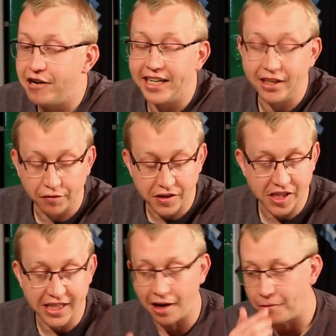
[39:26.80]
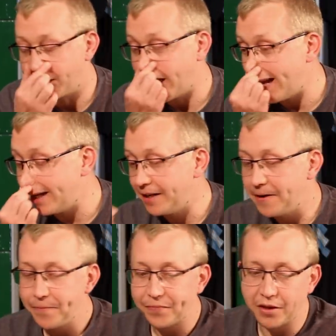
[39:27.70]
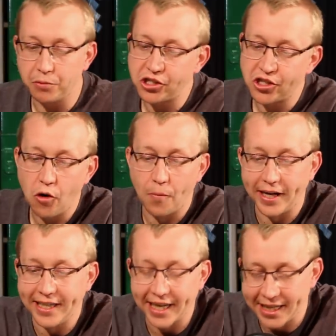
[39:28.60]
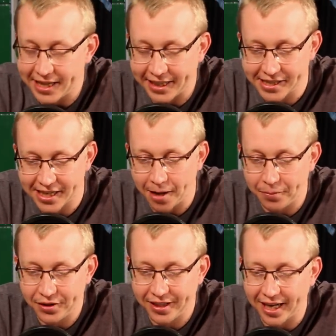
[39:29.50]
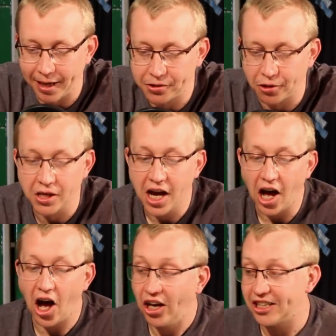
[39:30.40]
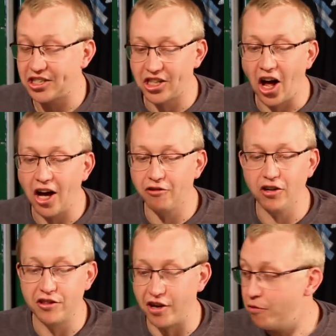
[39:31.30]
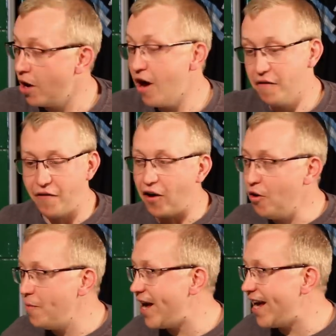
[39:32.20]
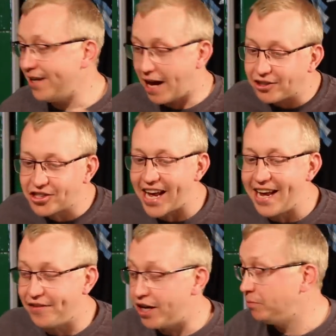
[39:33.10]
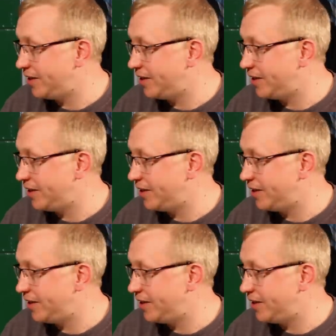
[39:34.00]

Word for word: really love to see that one again. And yeah. there were so many great things that happened in that episode. Arya Stark running through? Follow me. I'll save you.